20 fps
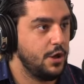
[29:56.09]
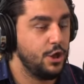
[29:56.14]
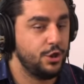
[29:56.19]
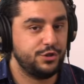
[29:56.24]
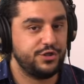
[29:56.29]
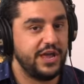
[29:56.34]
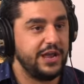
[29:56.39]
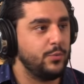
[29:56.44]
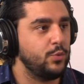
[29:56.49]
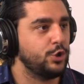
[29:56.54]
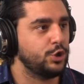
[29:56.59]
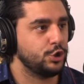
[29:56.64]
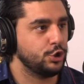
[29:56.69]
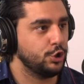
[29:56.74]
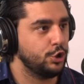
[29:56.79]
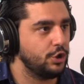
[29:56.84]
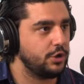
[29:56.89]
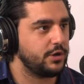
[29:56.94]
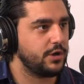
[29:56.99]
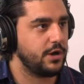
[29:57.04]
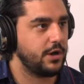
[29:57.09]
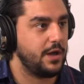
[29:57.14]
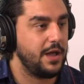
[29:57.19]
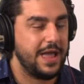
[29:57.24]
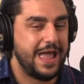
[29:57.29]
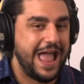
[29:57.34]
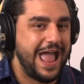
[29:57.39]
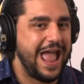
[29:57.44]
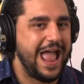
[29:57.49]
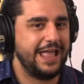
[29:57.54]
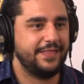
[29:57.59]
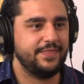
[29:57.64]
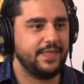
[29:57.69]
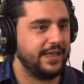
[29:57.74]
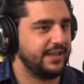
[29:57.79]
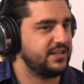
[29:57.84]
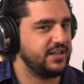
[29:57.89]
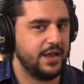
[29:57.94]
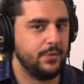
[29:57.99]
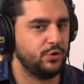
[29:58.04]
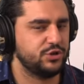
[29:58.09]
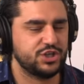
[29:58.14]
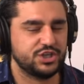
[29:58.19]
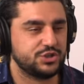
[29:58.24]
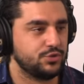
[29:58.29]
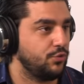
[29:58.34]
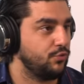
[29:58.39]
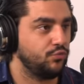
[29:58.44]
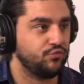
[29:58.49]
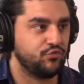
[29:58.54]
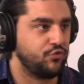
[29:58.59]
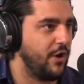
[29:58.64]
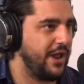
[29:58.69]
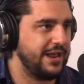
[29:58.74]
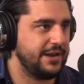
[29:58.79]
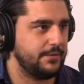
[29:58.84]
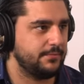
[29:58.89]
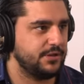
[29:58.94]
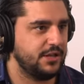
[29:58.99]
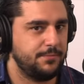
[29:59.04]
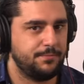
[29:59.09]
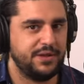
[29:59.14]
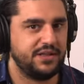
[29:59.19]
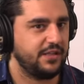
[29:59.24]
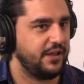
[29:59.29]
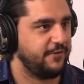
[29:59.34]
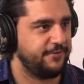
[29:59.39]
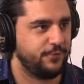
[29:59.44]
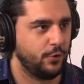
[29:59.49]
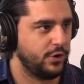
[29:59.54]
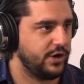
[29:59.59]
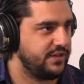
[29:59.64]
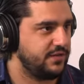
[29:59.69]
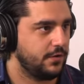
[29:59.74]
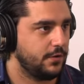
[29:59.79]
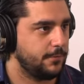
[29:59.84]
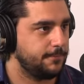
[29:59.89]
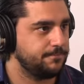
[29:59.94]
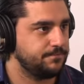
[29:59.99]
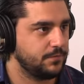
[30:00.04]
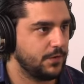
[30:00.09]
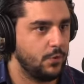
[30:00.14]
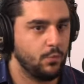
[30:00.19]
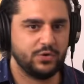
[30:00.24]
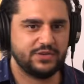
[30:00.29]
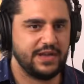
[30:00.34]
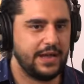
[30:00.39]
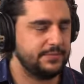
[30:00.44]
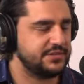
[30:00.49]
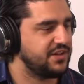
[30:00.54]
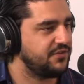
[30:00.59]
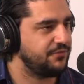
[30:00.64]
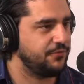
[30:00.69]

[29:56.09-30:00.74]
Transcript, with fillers: They would look and like it would just randomly be like 42. What time is it?